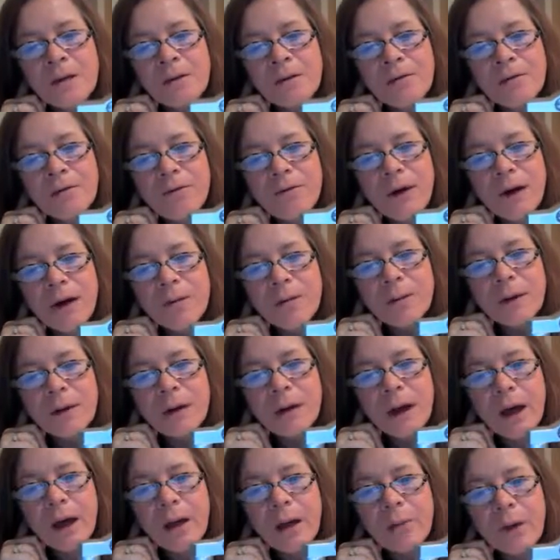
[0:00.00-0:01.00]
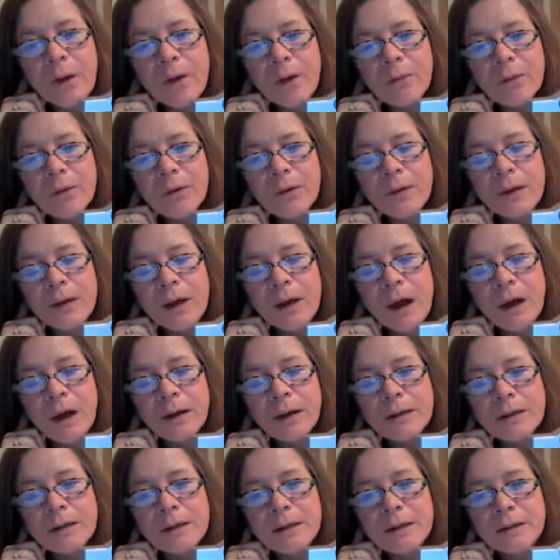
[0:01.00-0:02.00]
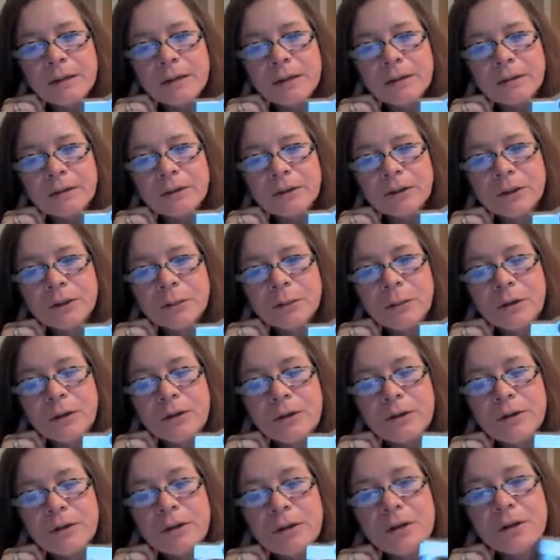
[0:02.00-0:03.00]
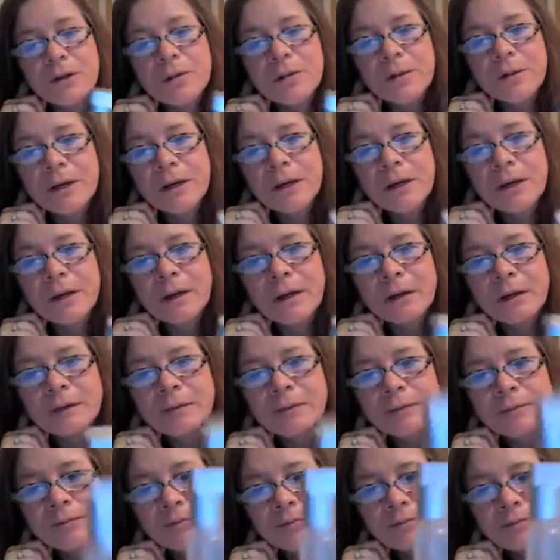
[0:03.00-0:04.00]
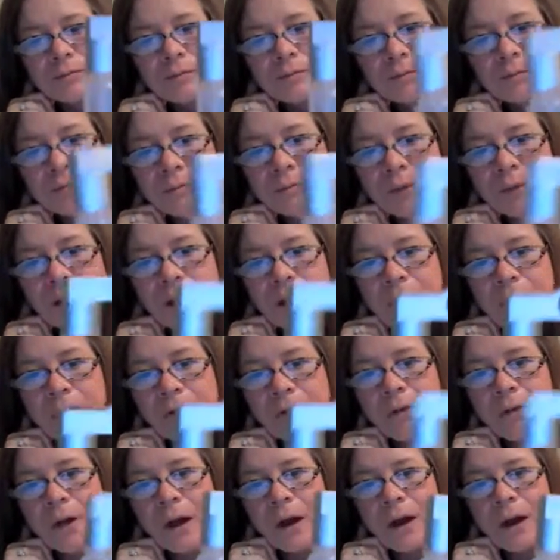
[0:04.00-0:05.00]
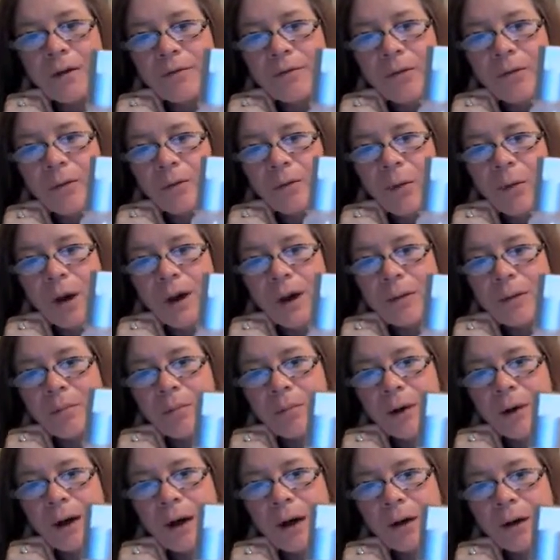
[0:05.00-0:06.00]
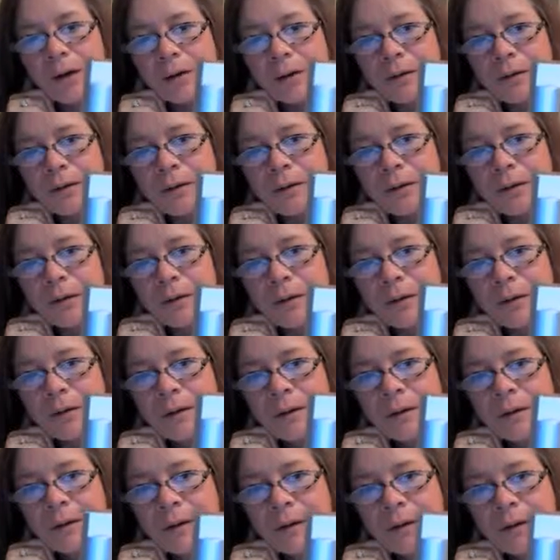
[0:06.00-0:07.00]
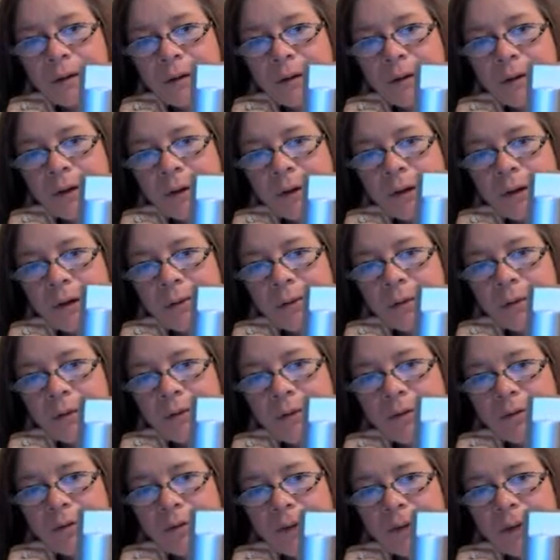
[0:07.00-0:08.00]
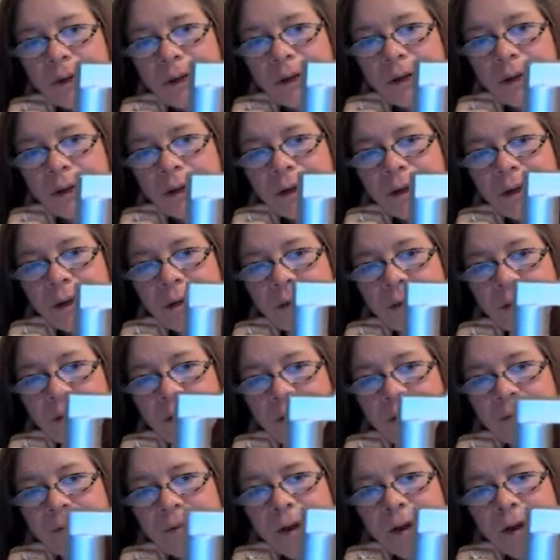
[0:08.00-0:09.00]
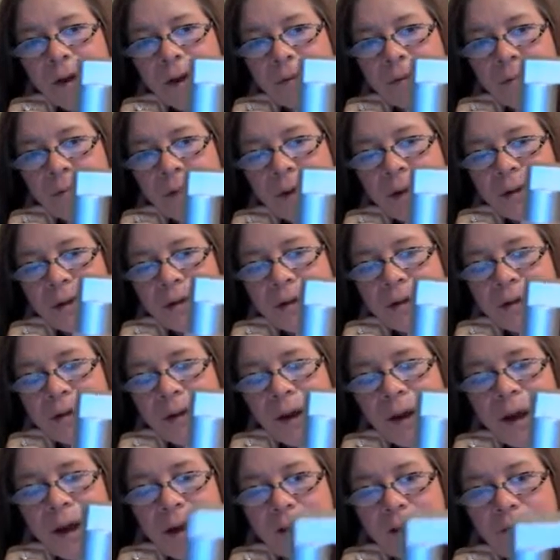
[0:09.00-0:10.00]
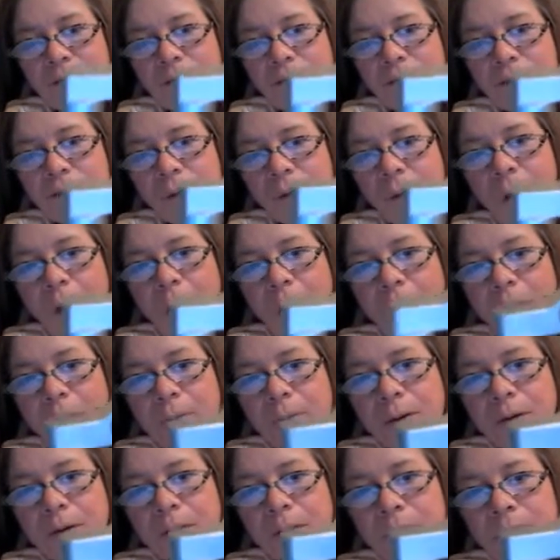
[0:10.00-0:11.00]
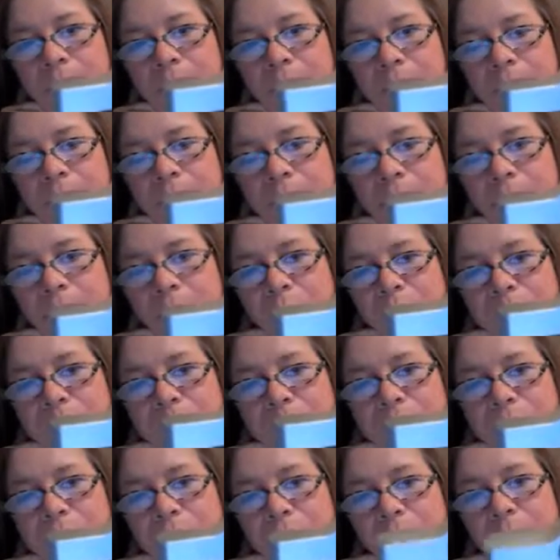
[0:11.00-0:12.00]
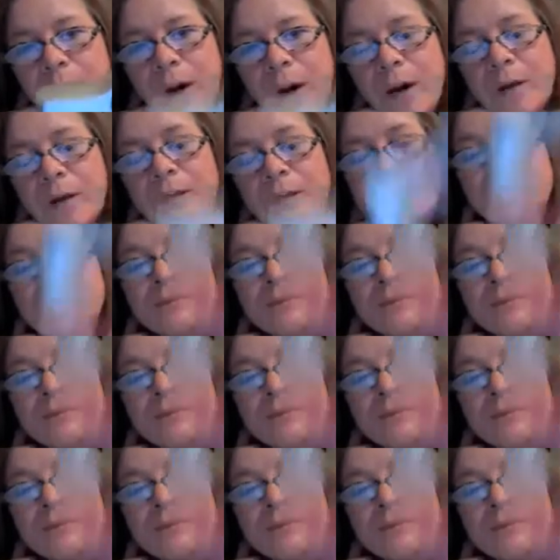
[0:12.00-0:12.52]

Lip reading: Vaping came up with the idea to put the tube in, and if you have the right bottle, it will feed the VapeMate to the last drop of what's in your bottle.